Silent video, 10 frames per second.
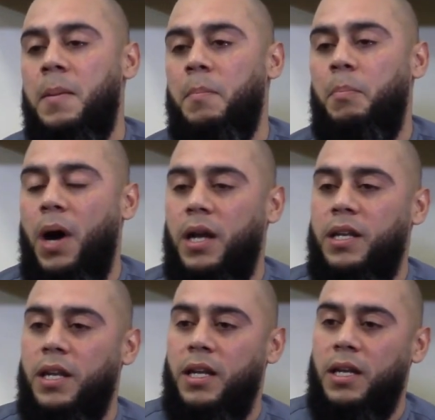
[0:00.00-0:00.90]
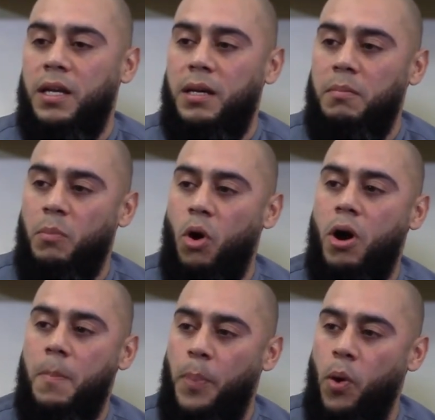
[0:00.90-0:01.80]
But
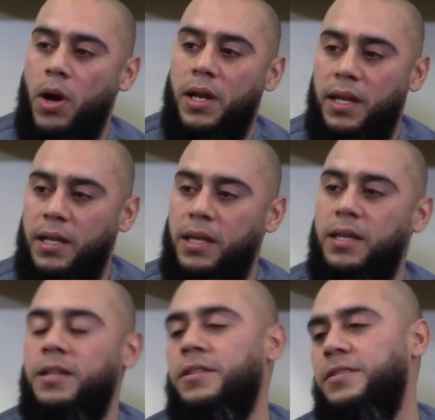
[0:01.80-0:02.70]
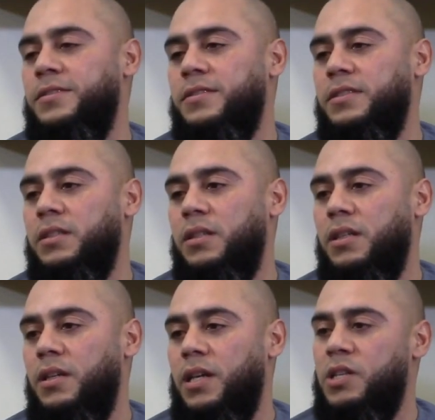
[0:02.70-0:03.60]
more importantly
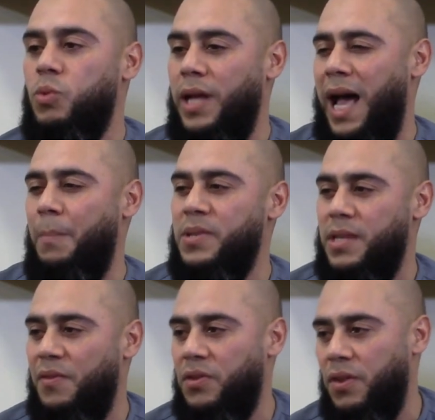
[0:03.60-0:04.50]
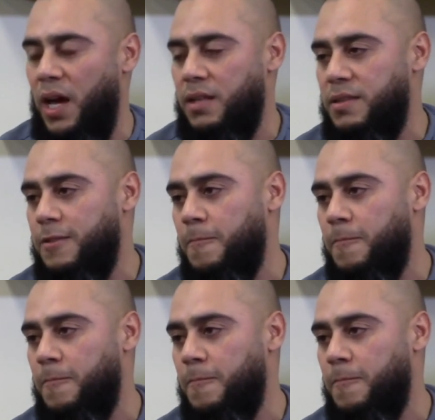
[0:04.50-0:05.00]
is what happens after that.